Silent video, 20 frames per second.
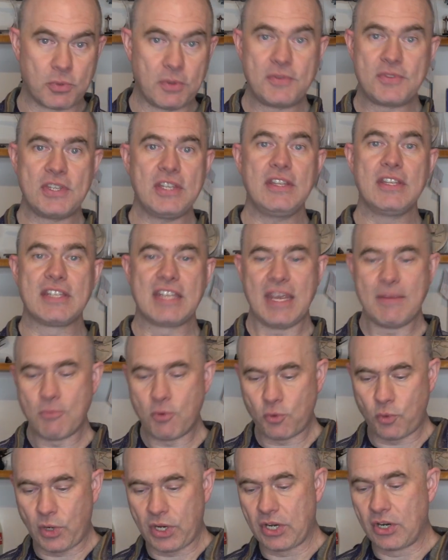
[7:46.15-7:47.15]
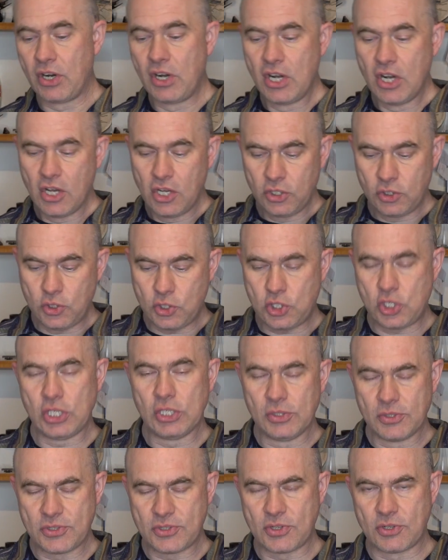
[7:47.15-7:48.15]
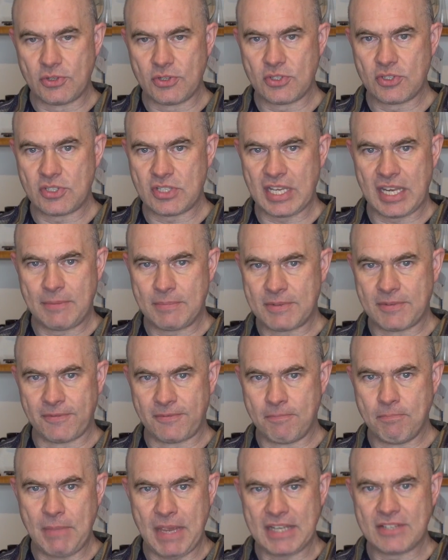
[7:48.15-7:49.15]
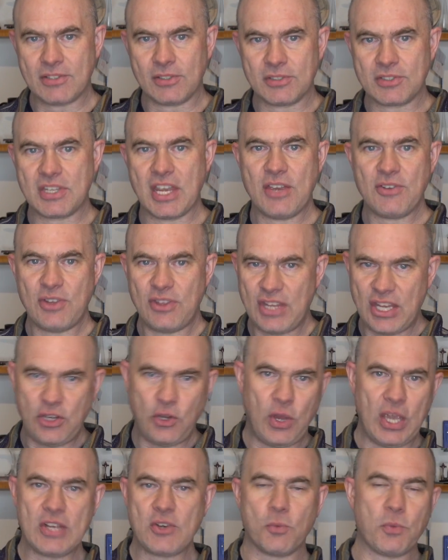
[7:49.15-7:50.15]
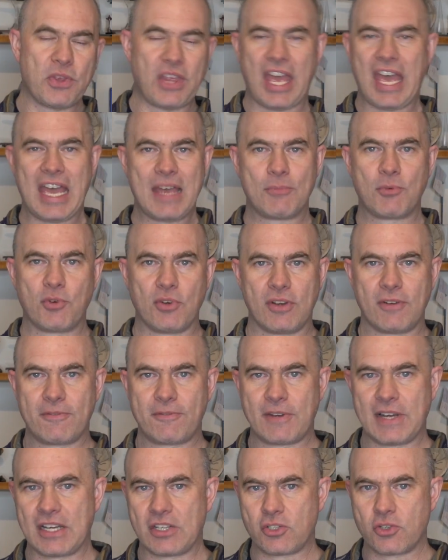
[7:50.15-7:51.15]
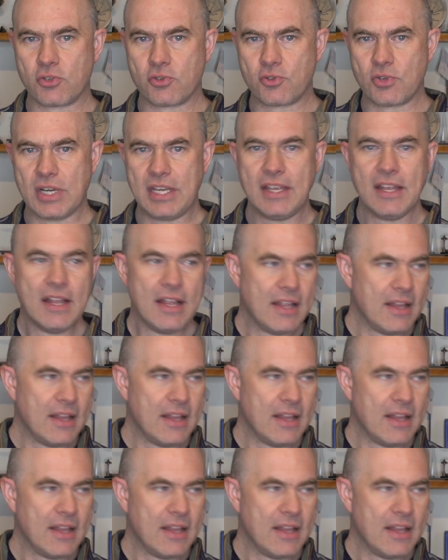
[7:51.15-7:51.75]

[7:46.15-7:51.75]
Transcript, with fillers: We've seen the demo where you chill certain types of metal down and then you hit it with a hammer and it fractures, right?